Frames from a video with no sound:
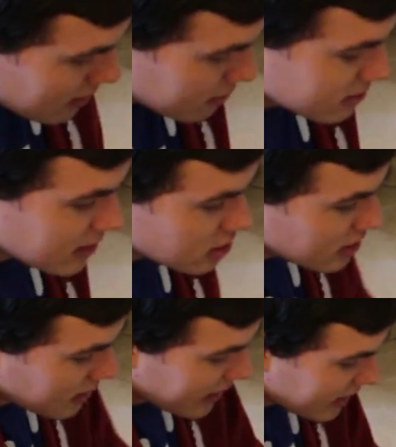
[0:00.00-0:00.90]
there's such a
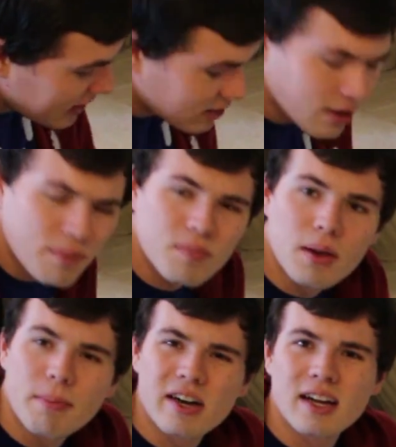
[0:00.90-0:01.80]
delay here
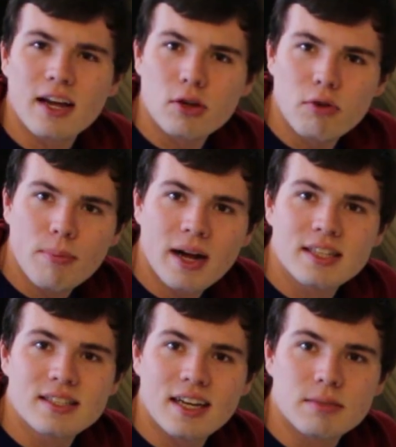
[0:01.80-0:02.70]
compared to other
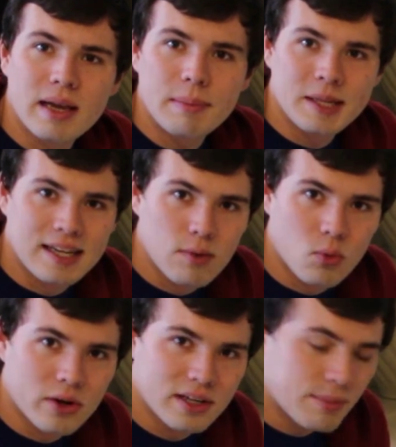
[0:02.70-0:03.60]
robots does make me a little
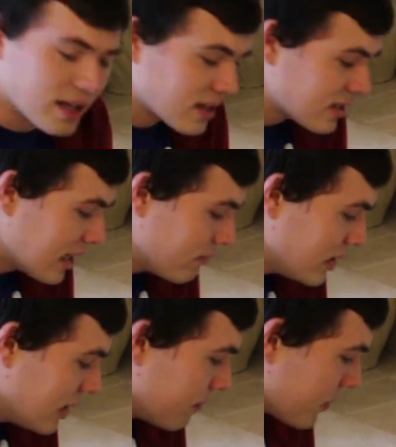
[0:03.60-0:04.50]
worried about the
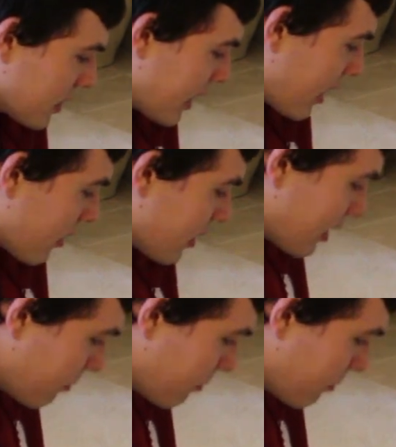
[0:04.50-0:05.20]
safety and care that they